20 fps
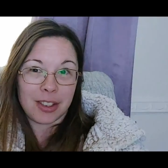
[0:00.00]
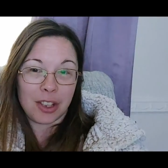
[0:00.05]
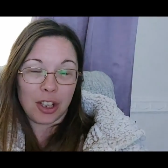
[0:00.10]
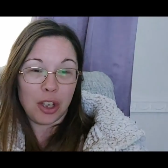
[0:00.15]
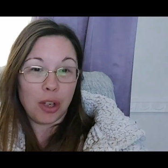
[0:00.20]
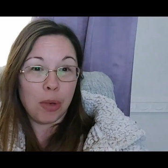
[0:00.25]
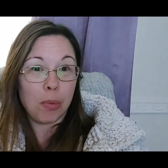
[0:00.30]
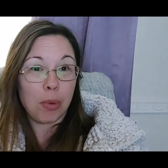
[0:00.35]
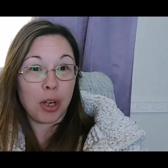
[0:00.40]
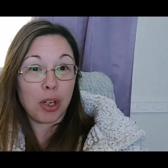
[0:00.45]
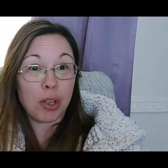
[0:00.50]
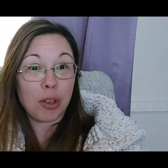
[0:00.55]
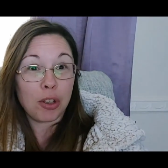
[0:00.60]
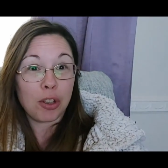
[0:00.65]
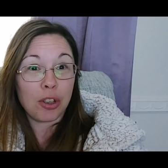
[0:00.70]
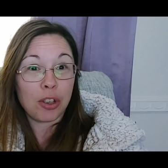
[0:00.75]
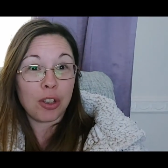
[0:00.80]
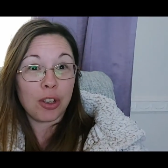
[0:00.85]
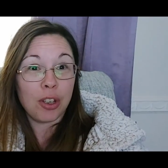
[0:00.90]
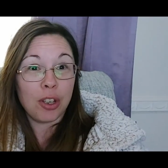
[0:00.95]
you
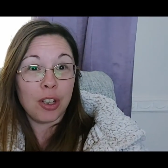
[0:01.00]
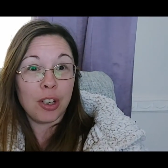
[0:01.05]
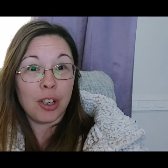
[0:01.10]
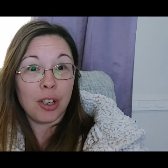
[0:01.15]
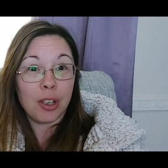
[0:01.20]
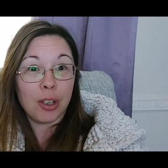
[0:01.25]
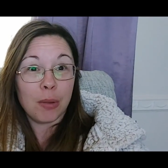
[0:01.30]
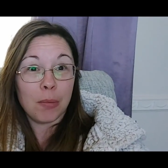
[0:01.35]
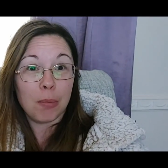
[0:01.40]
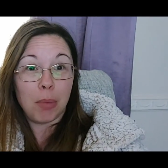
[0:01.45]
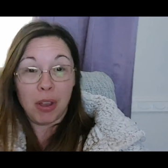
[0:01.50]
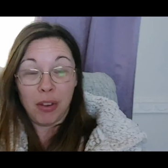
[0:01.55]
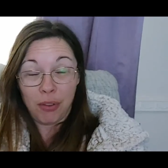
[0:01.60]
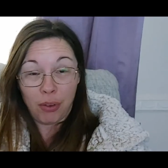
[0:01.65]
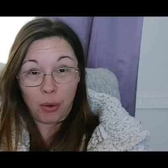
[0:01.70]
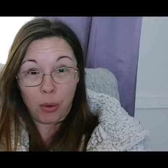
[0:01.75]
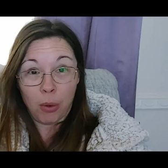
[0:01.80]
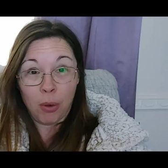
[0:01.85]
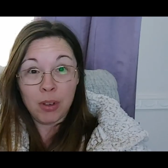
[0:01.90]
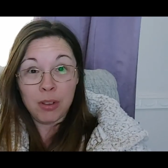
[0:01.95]
brush
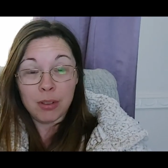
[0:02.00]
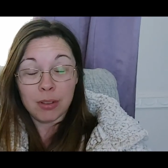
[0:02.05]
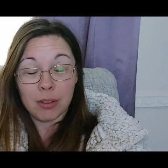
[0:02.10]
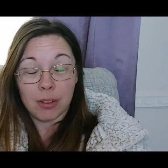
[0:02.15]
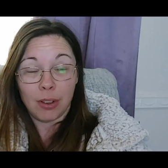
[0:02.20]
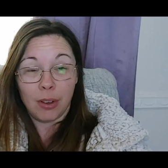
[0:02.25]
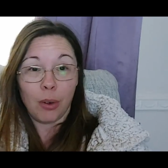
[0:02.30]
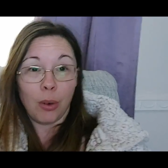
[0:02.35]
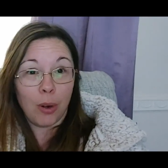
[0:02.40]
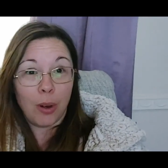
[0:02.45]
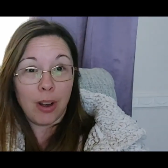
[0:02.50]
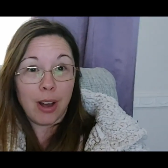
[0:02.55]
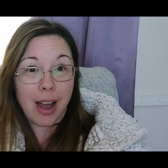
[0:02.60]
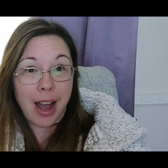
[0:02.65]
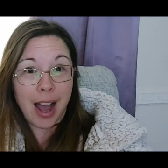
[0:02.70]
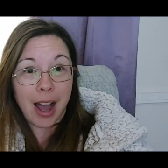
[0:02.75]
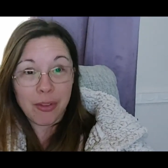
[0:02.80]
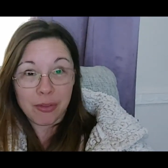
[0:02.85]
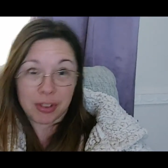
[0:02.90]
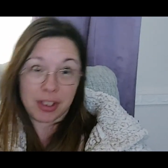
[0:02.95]
before or
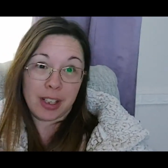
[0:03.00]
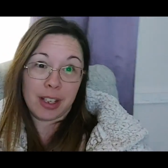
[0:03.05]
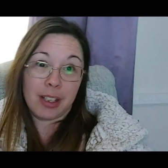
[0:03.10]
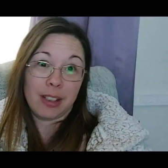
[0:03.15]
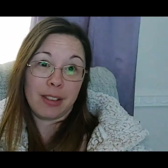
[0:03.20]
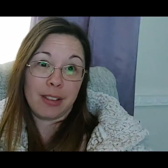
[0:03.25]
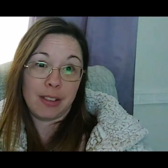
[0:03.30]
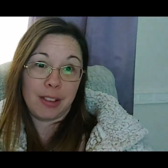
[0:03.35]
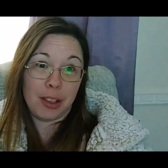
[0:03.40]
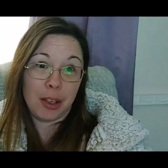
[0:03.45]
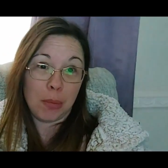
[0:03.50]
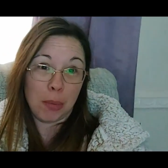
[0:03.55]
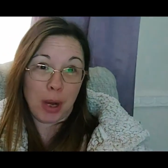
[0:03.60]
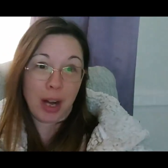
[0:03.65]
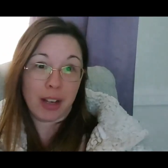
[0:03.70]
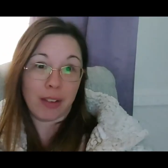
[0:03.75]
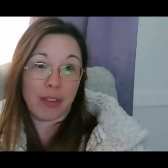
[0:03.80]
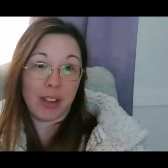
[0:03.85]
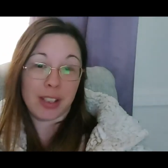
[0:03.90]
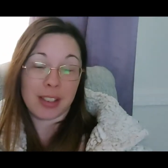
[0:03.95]
after your
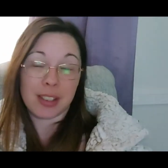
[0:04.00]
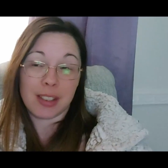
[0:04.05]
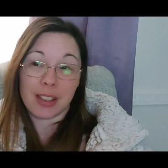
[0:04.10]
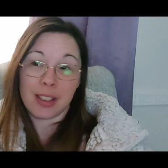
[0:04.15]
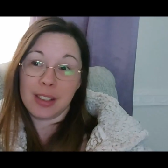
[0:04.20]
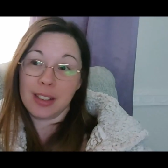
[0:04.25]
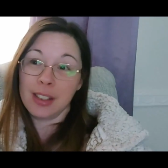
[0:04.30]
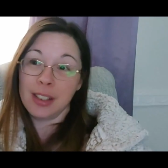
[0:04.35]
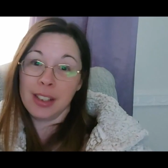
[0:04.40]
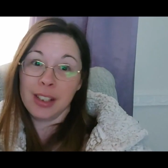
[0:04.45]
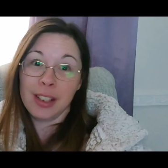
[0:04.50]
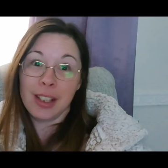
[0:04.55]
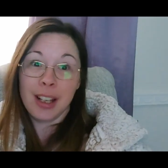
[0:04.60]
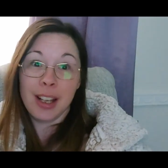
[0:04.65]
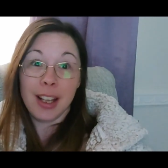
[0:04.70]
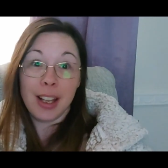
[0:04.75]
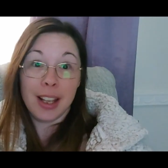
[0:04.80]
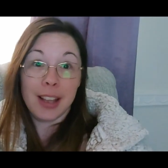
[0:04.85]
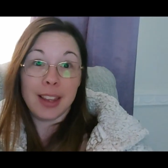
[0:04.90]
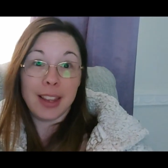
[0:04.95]
breakfast?
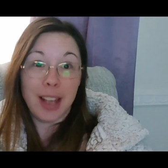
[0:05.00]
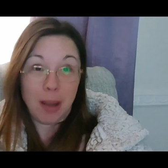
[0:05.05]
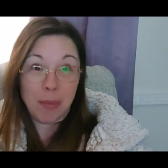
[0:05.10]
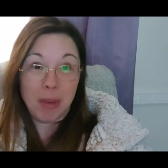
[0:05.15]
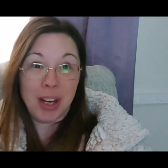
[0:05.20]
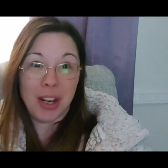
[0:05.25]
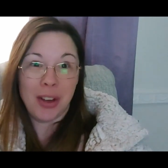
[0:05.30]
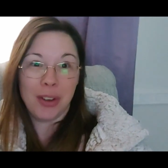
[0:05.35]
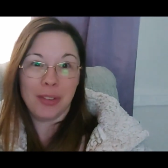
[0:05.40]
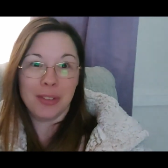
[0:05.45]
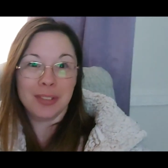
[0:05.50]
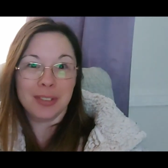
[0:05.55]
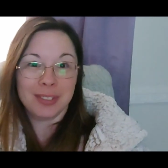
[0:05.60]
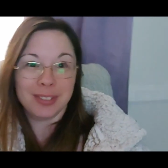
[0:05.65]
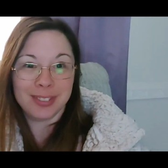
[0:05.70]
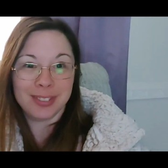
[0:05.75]
Let me know.